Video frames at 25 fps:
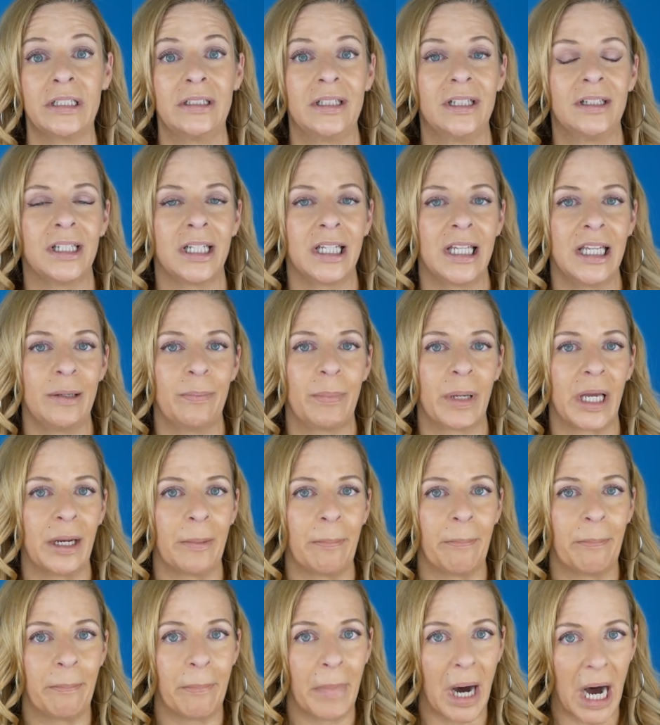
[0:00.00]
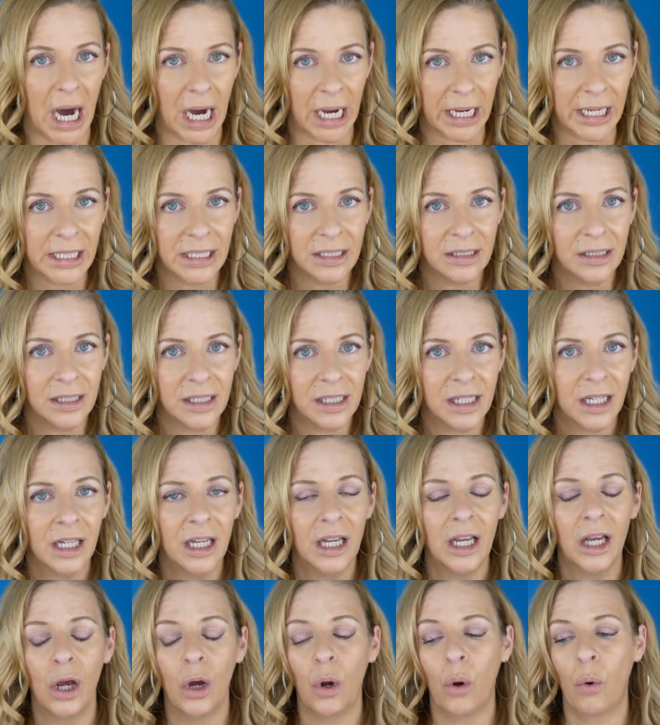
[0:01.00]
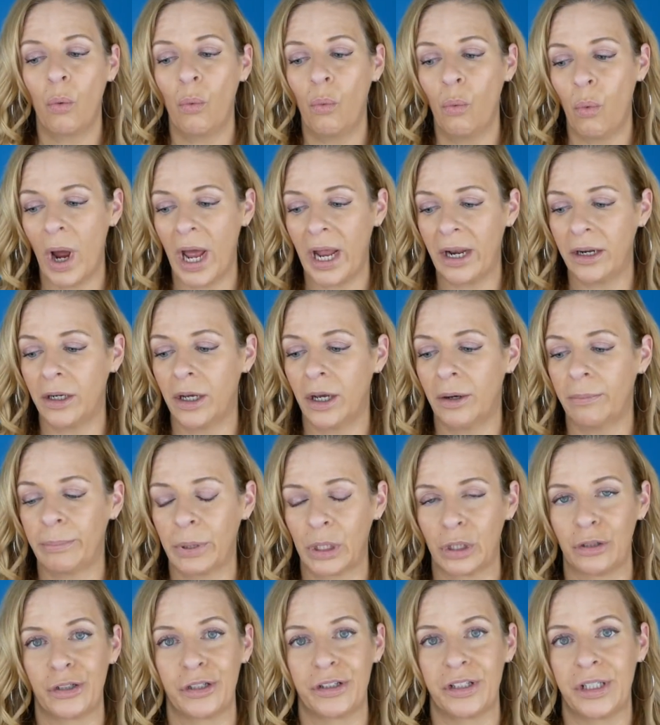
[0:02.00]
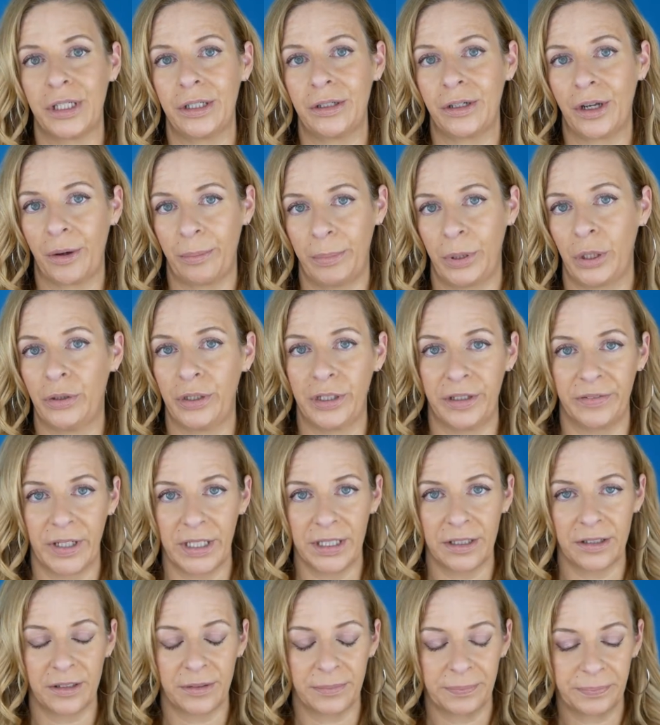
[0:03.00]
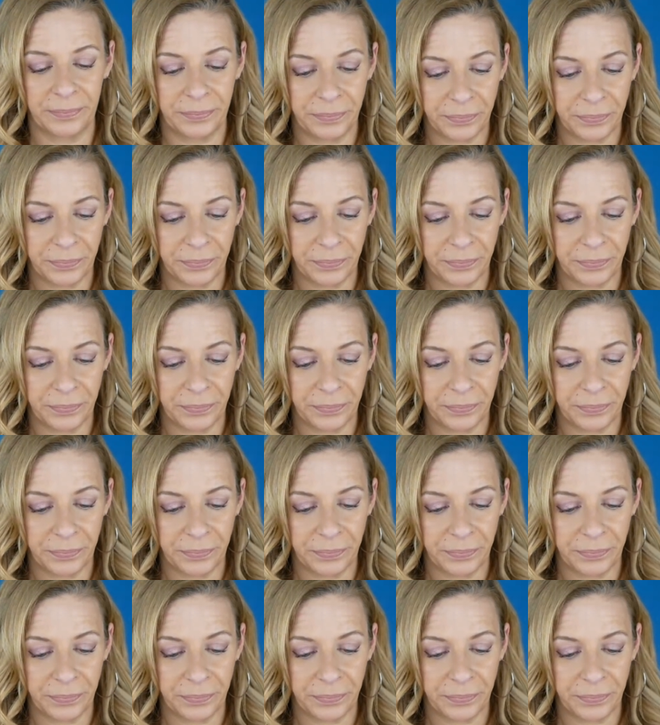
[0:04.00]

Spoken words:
need to keep in mind when purchasing a beauty device.